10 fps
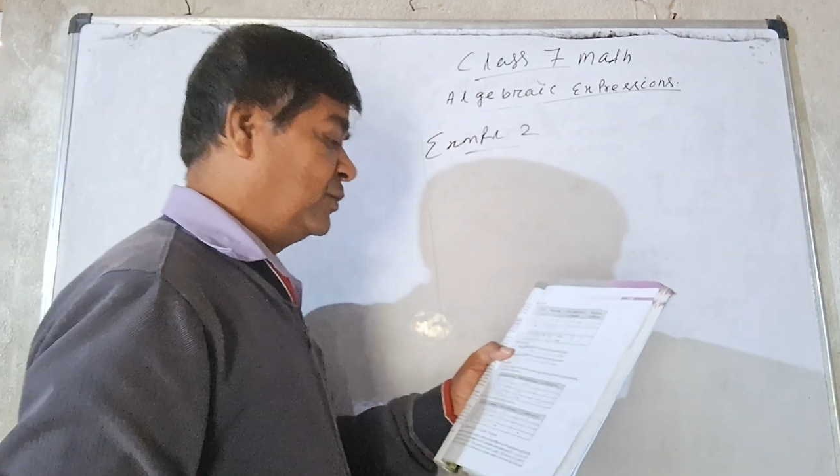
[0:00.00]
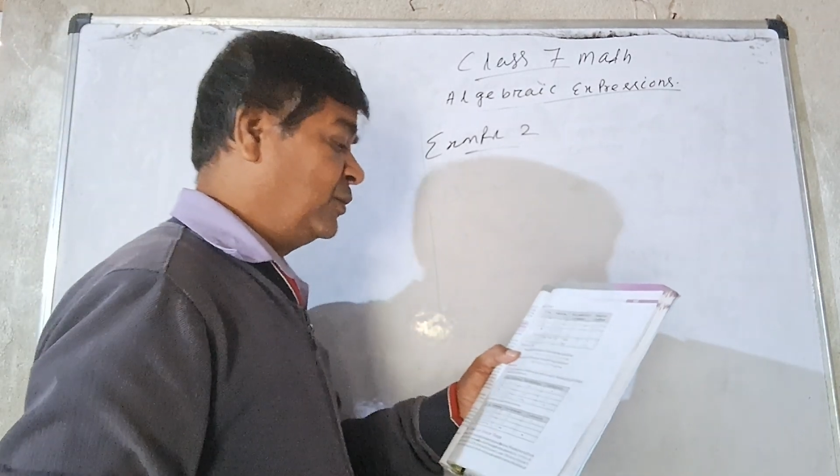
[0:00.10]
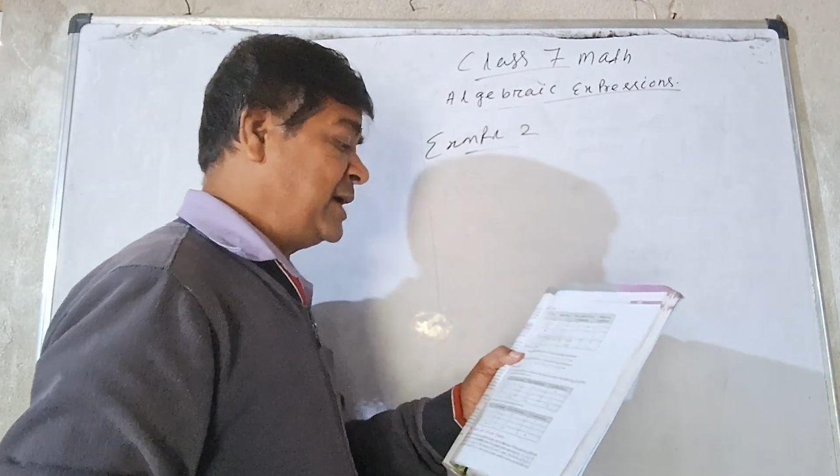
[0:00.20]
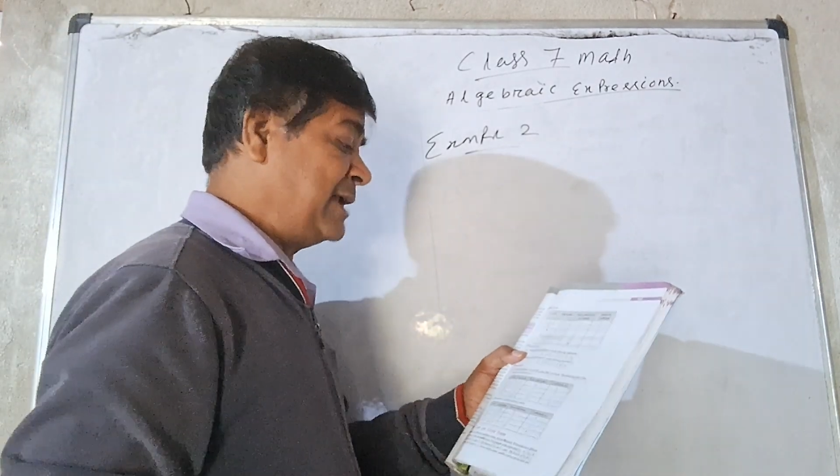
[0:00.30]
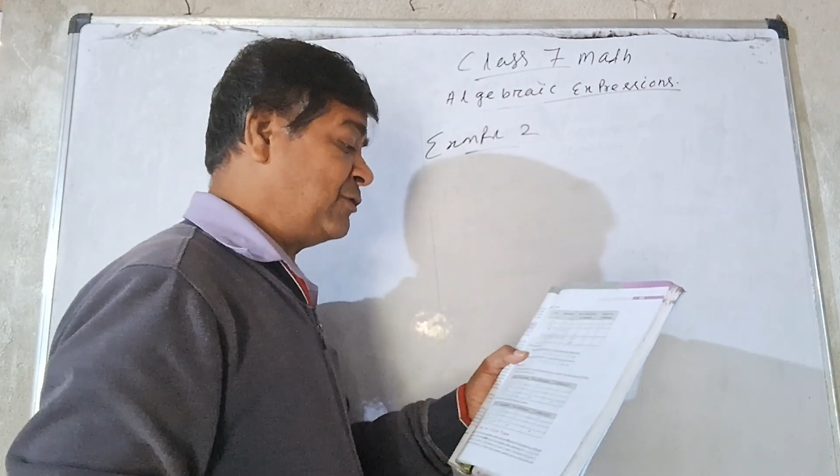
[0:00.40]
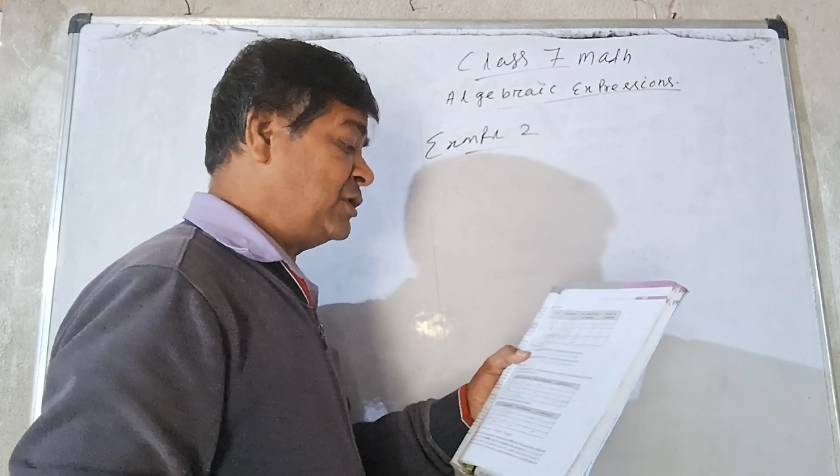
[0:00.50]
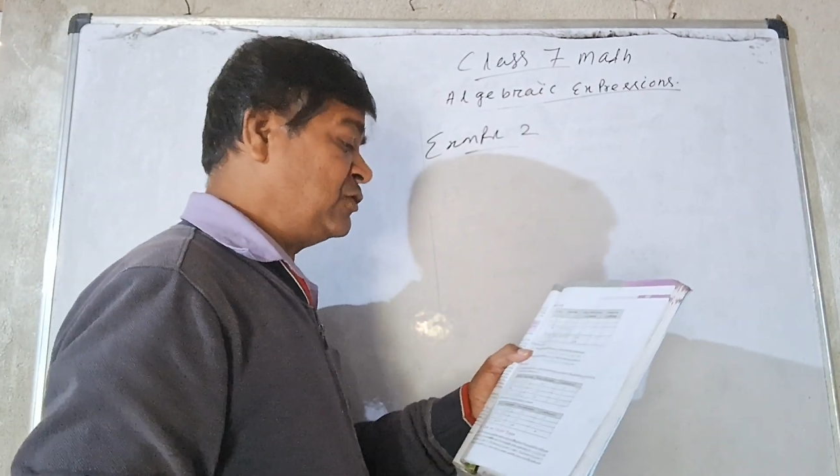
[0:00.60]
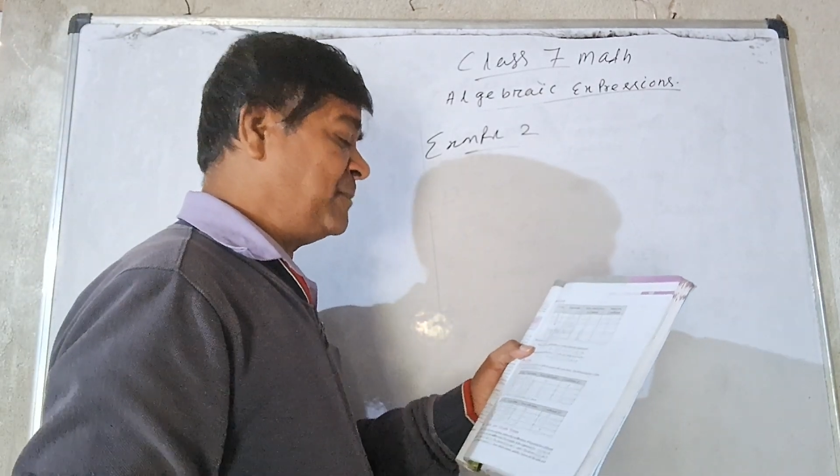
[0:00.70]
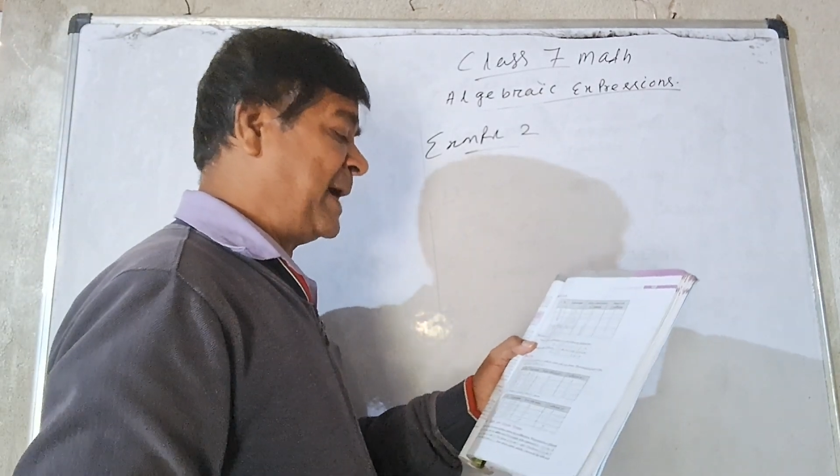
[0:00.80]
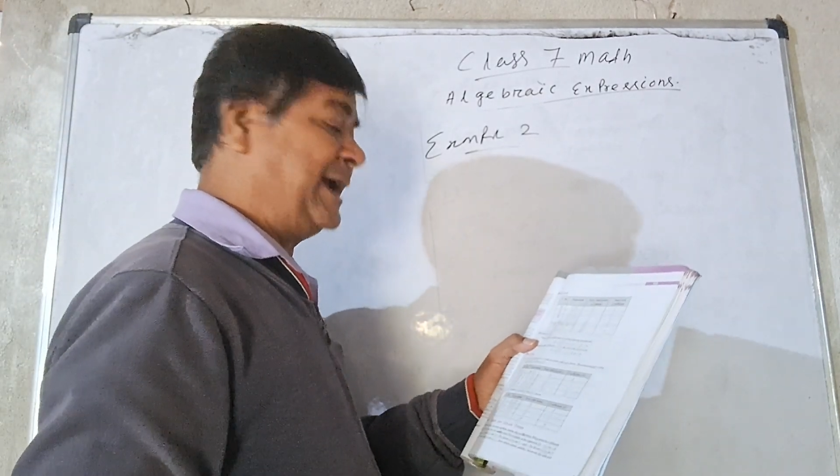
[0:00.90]
we are going
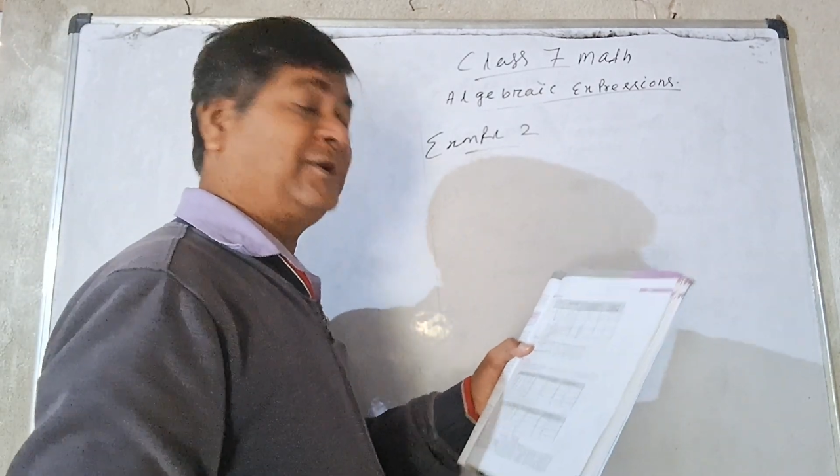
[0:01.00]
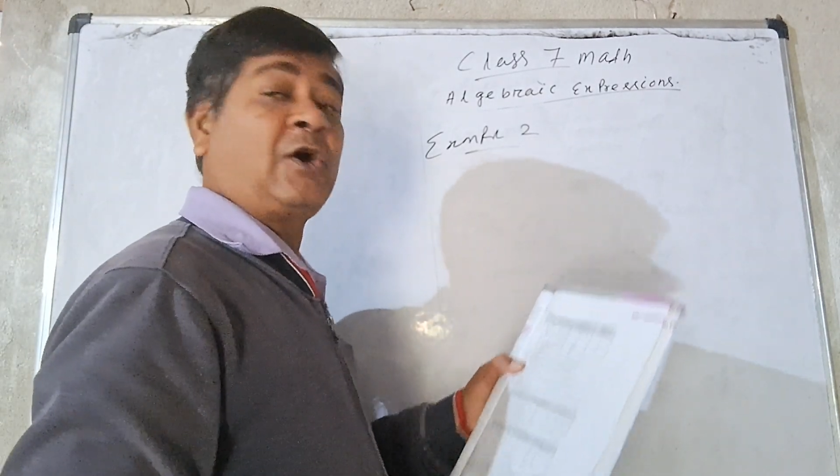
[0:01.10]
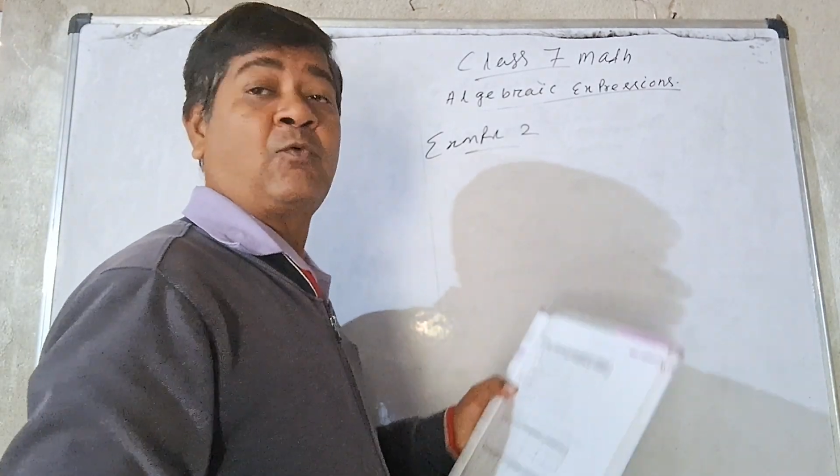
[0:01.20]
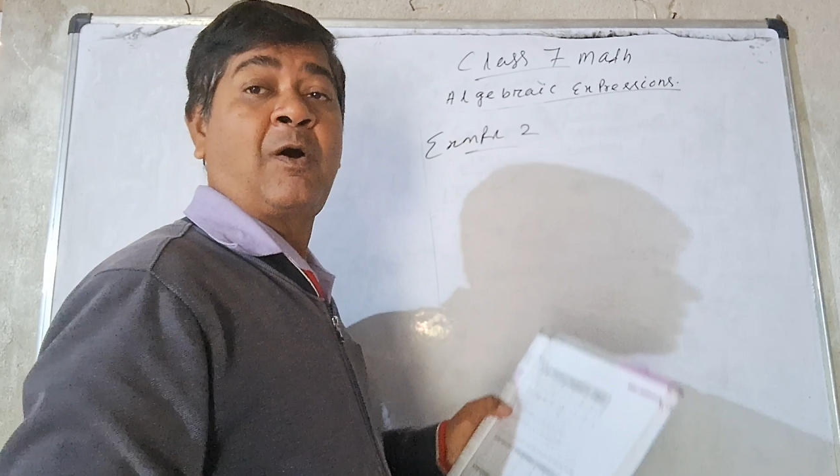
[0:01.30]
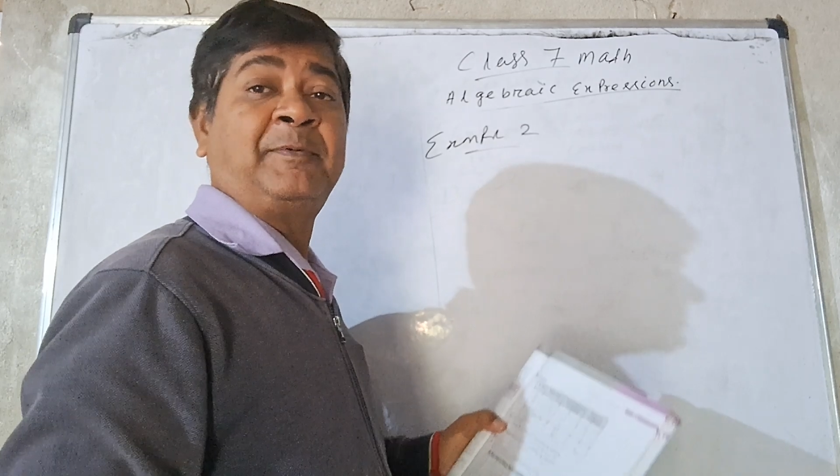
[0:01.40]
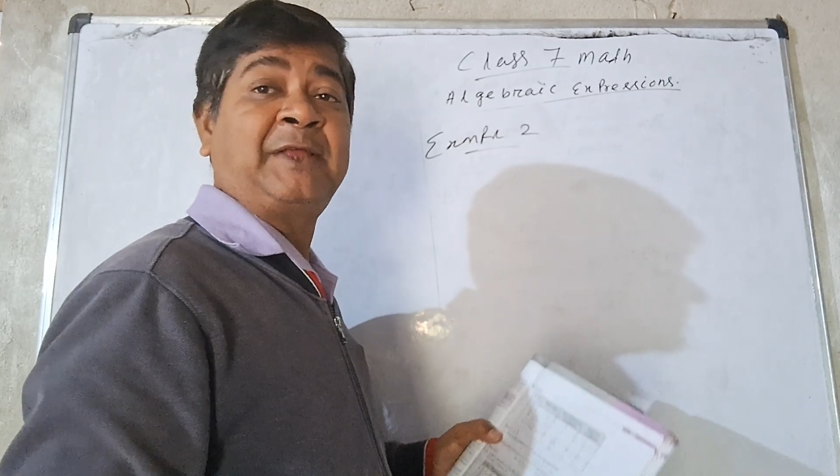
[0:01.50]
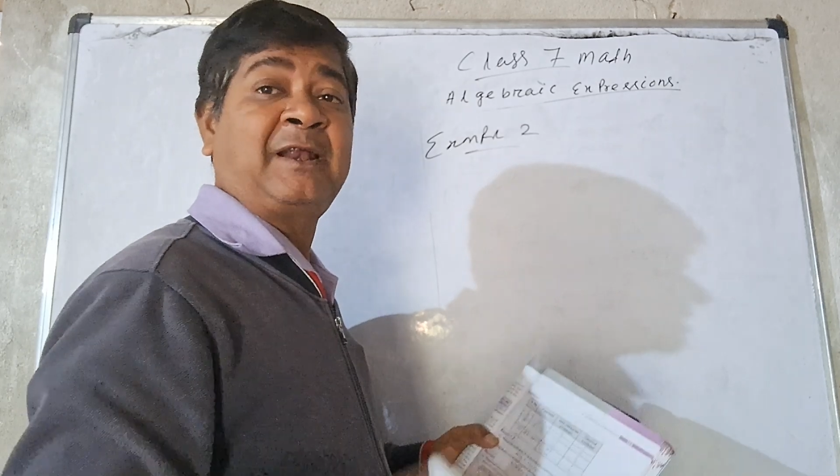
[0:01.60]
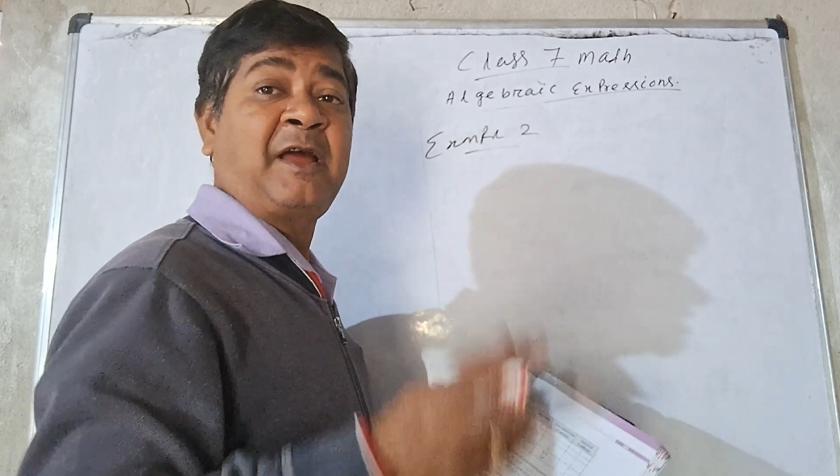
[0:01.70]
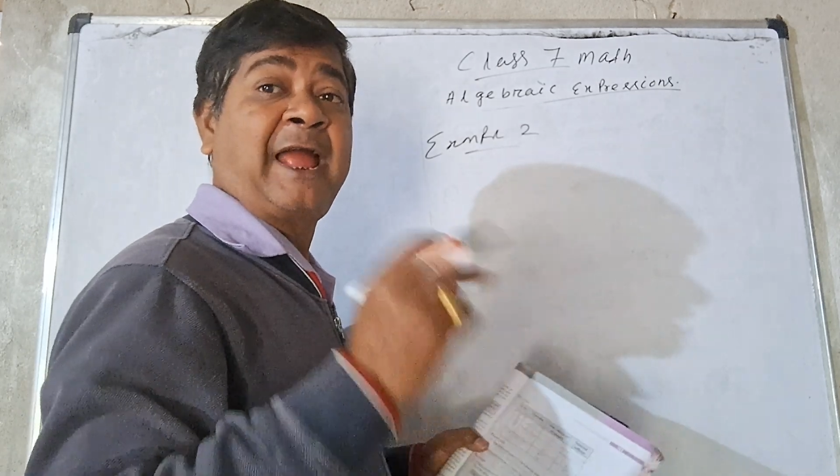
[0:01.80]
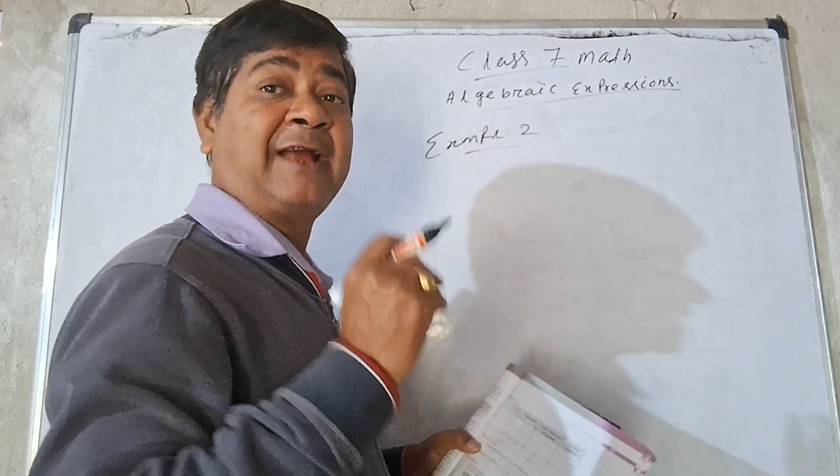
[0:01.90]
to find the coefficient
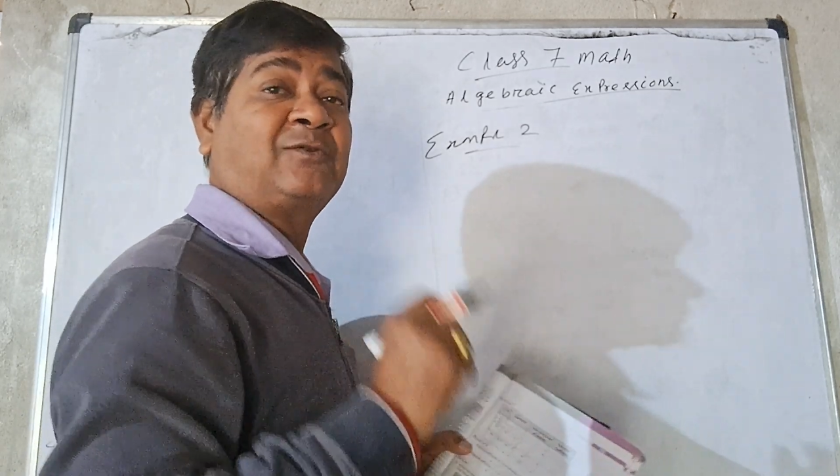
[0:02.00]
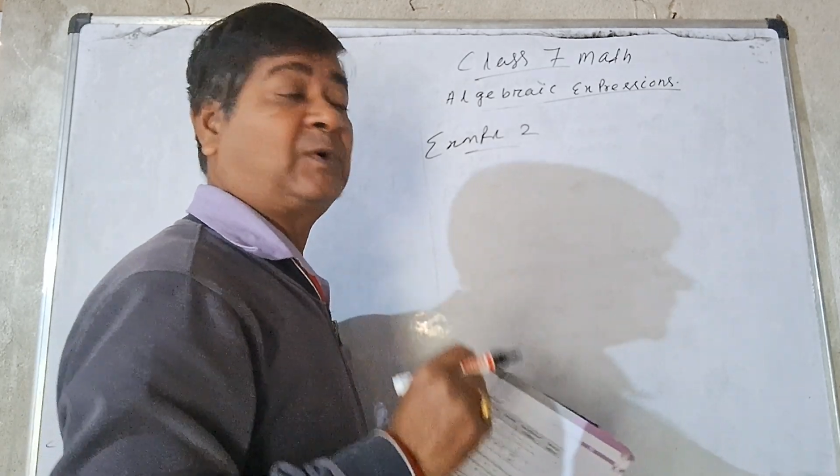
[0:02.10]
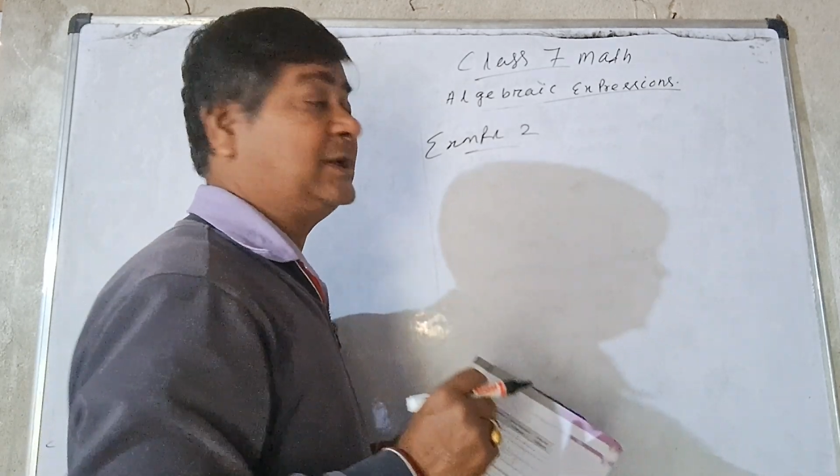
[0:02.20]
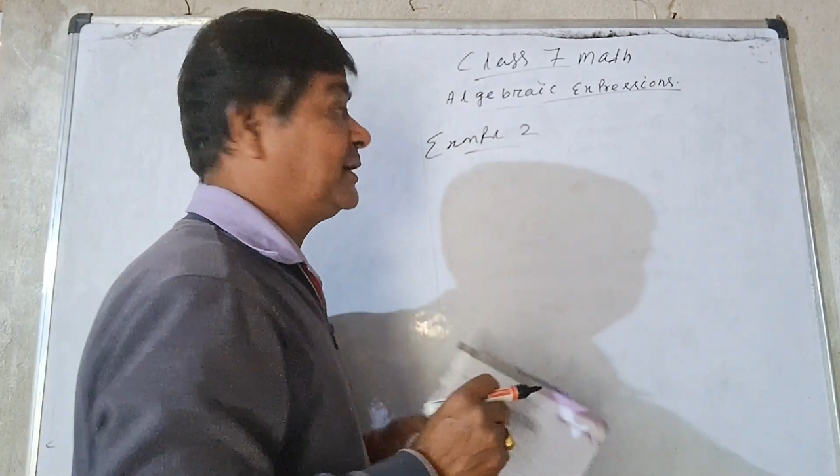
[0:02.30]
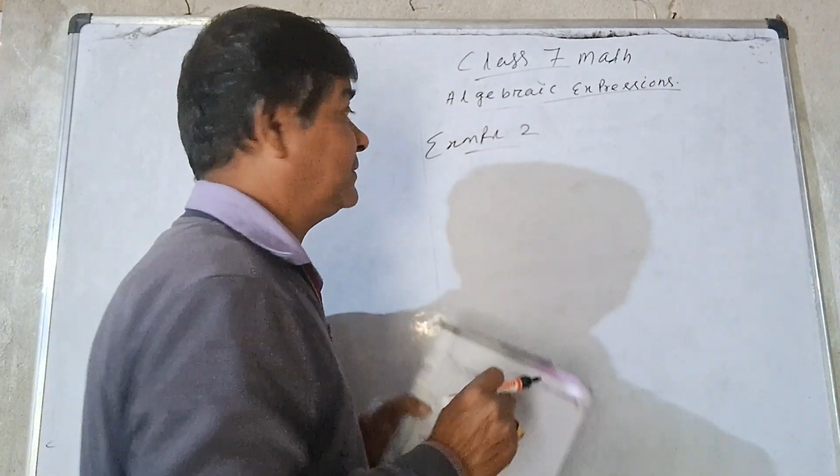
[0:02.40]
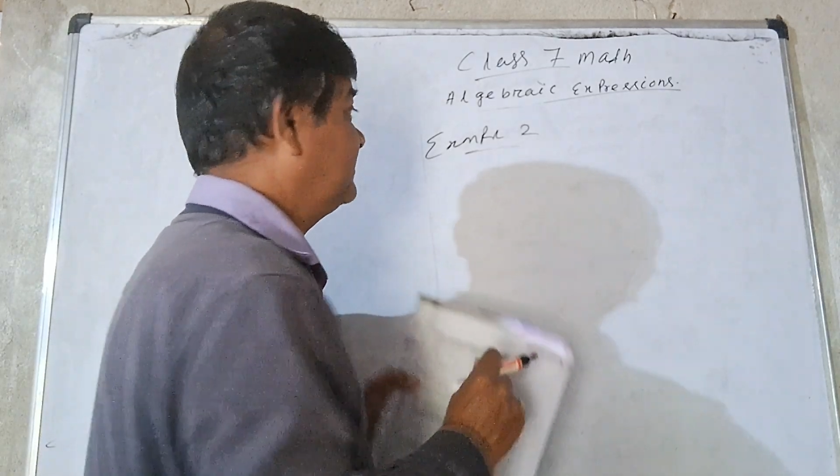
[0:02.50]
of x only.